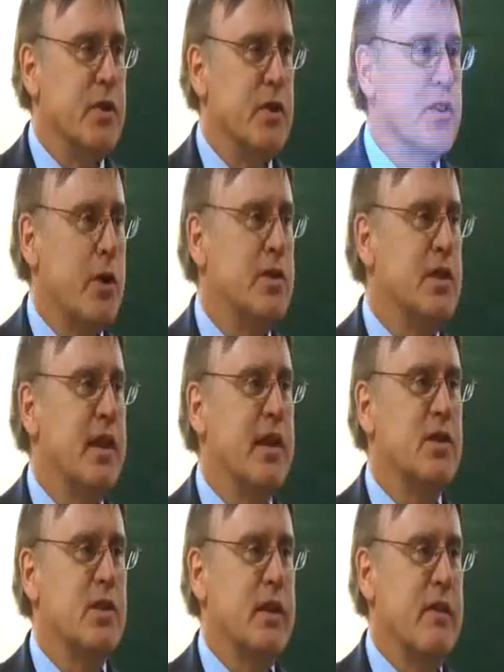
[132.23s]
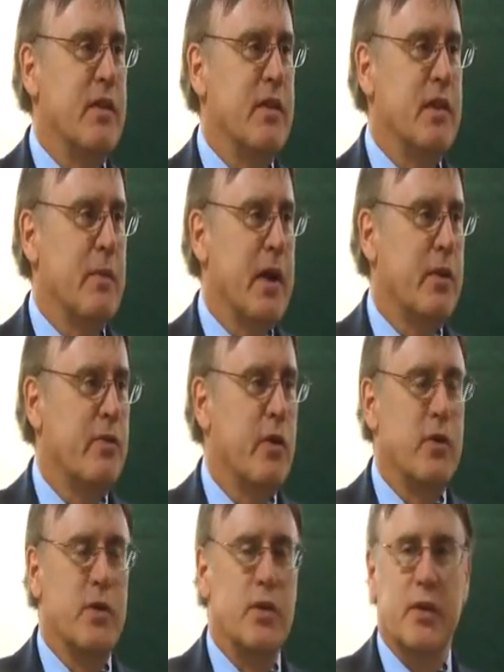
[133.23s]
There's always a danger giving the
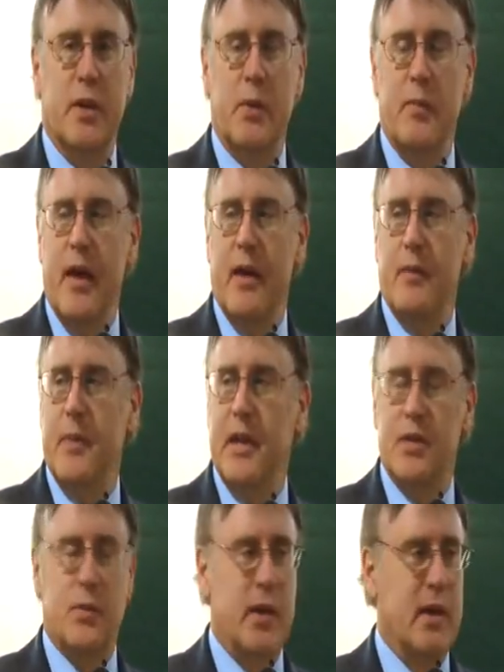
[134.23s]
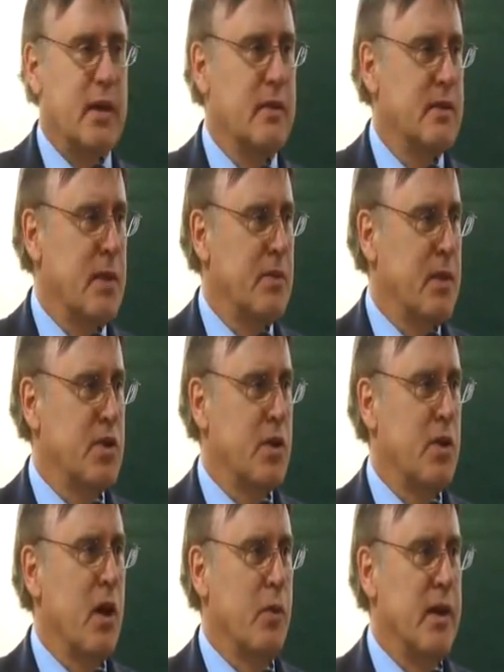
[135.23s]
microphone to a diplomat because we sometimes
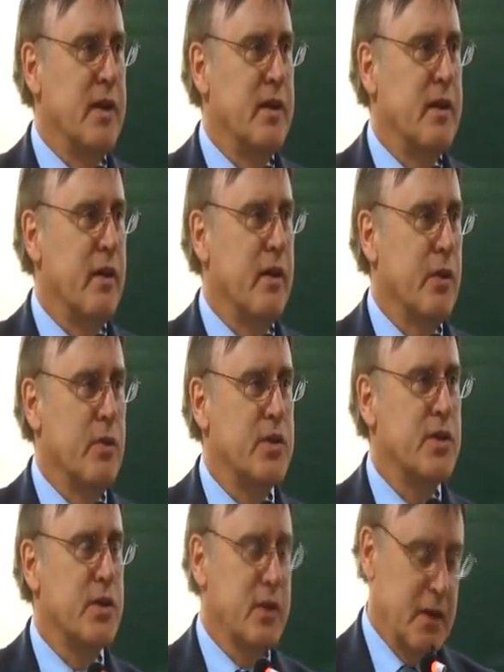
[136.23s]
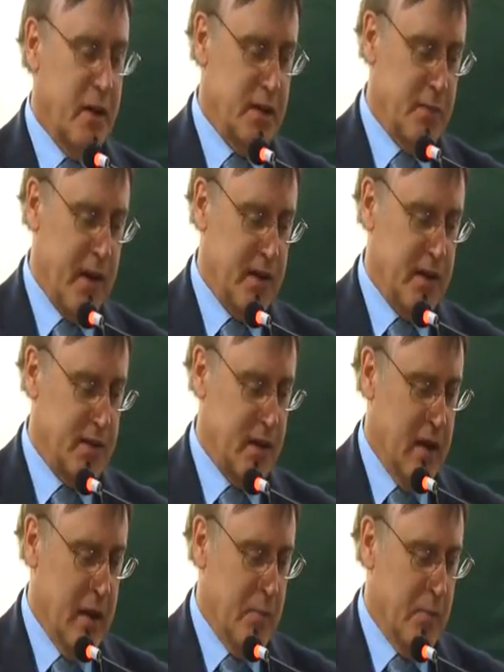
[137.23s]
are long-winded, although we're certainly not as bad as
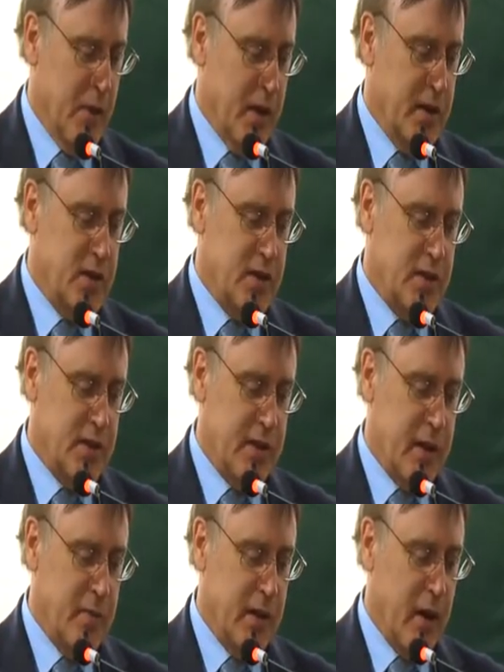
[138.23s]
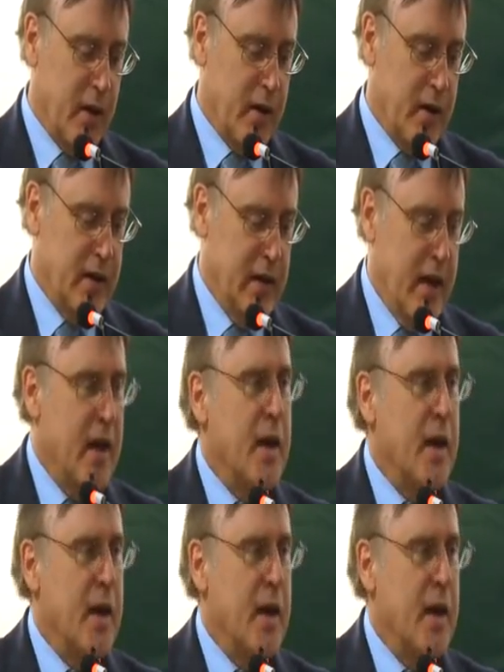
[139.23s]
politicians in that regard.